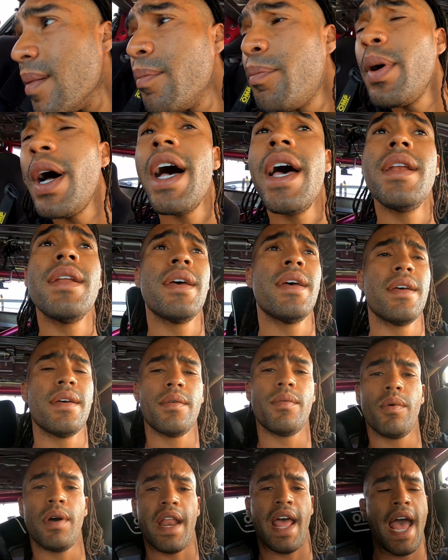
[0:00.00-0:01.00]
but
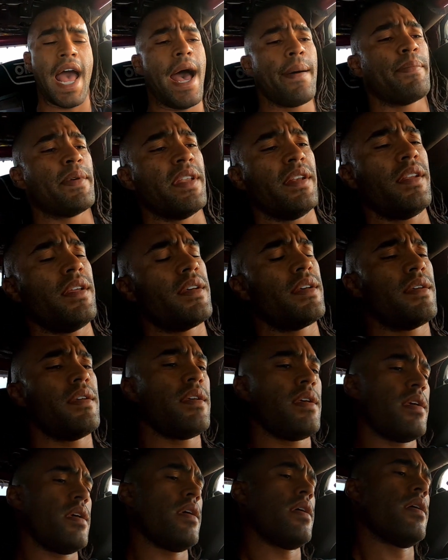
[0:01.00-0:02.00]
what happened
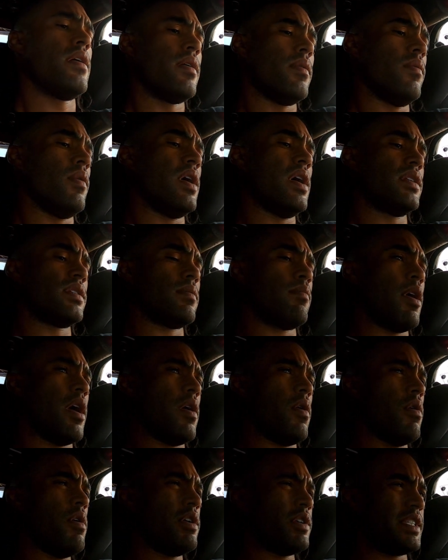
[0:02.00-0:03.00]
was
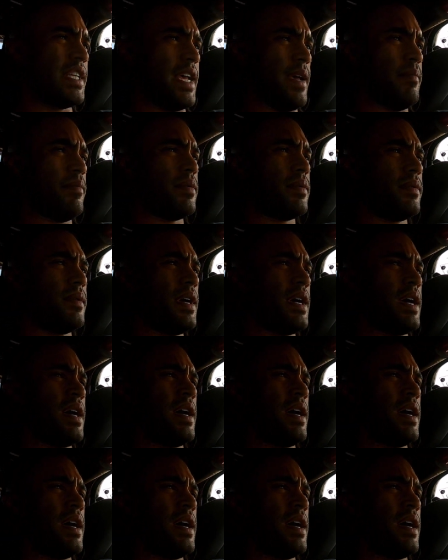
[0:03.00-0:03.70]
my oil temp uh,